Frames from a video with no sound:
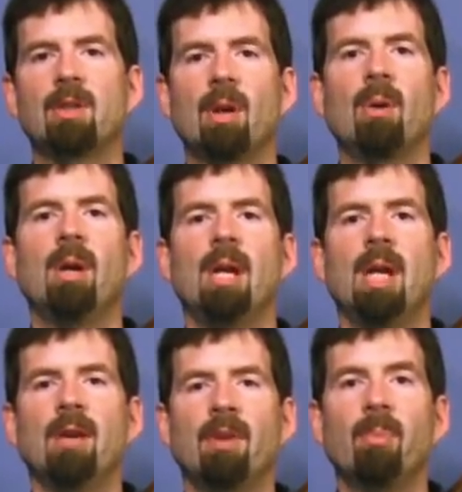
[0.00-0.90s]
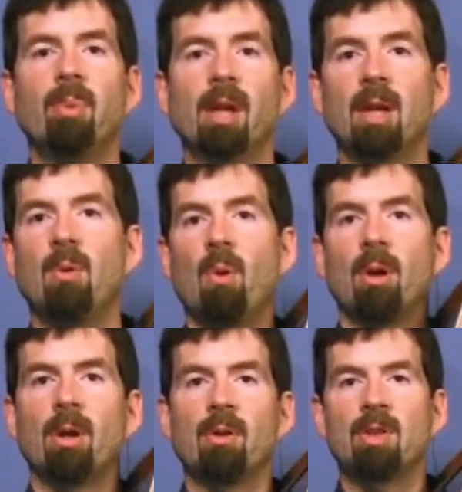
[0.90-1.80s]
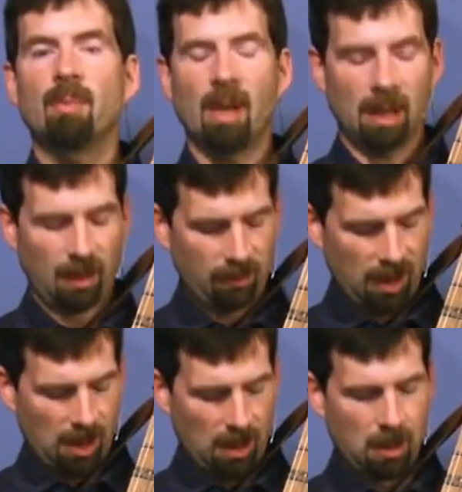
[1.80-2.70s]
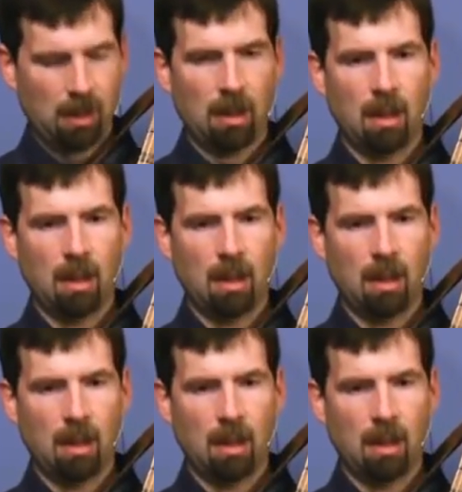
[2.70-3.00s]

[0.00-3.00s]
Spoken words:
So if I'm playing quarter notes in my left hand,